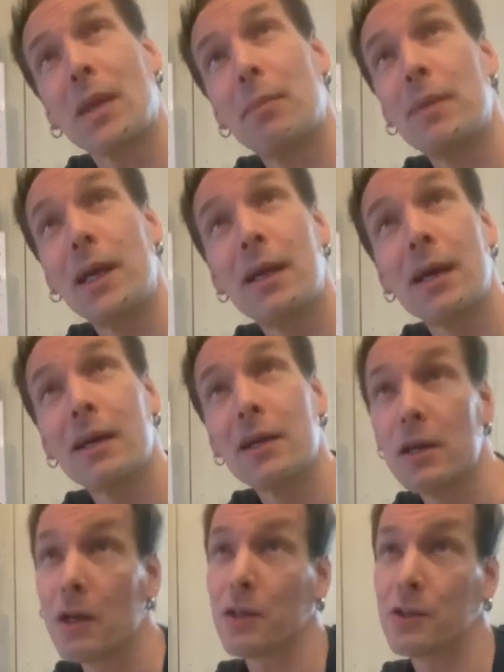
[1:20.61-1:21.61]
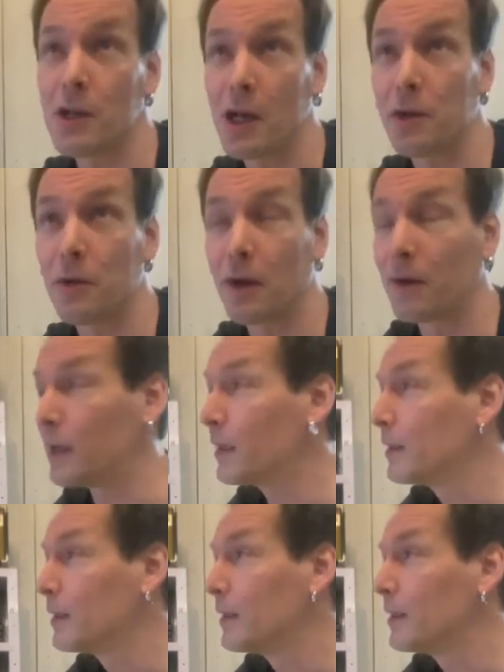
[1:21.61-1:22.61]
mid-January
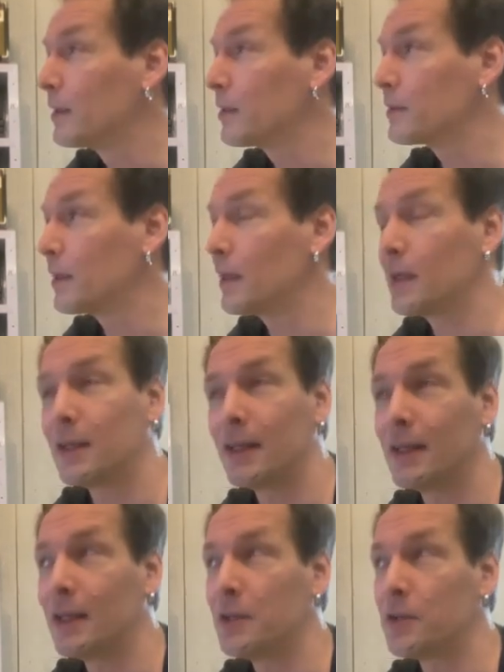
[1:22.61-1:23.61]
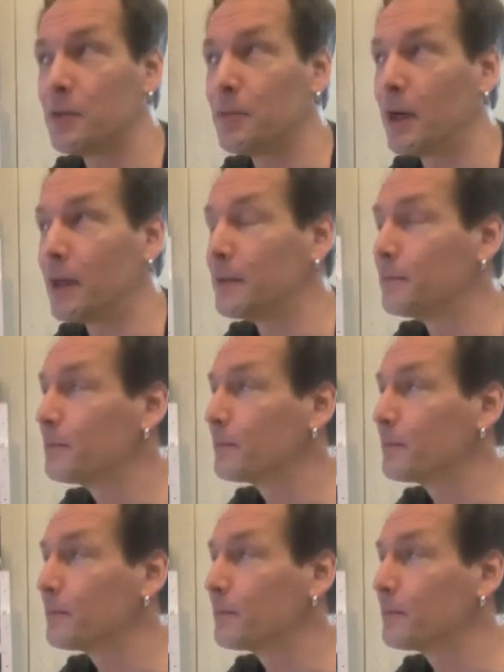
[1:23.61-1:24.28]
because I injured my